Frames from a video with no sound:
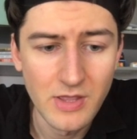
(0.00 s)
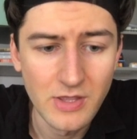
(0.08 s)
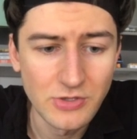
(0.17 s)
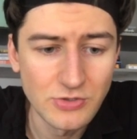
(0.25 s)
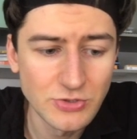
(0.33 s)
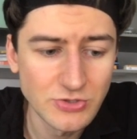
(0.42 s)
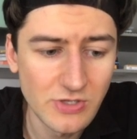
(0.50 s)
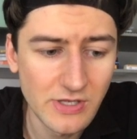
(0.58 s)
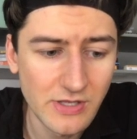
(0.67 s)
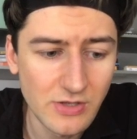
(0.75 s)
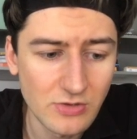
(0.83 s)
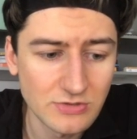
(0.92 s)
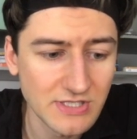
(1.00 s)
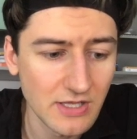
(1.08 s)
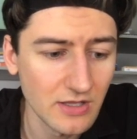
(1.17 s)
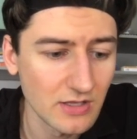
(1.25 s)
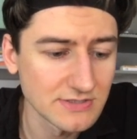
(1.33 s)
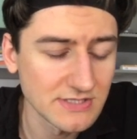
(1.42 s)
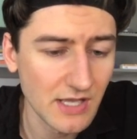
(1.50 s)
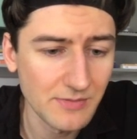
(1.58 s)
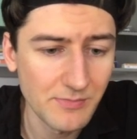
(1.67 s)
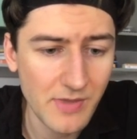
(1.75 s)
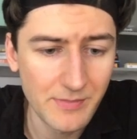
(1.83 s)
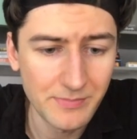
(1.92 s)
Usually your
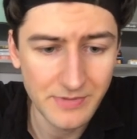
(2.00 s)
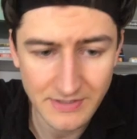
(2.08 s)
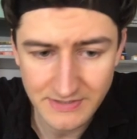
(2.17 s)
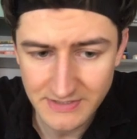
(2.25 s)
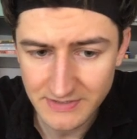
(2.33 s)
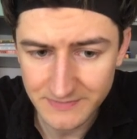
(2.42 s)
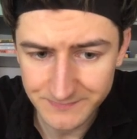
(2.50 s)
sitemap is